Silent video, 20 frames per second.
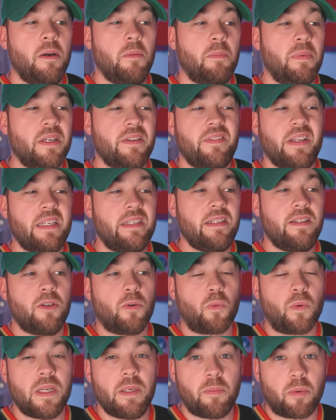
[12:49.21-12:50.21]
But if they did the
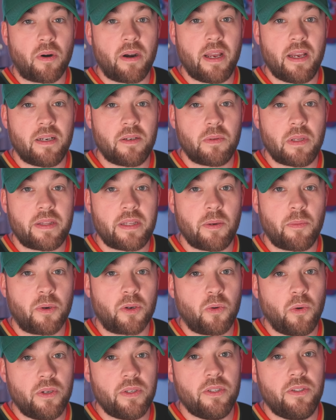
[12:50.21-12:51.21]
rebrand that they were
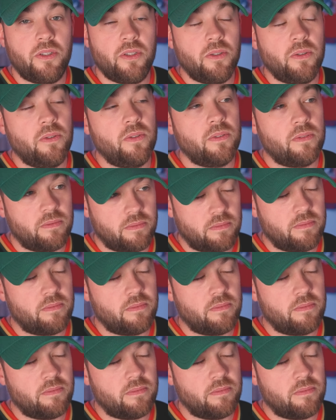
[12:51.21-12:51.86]
going to do,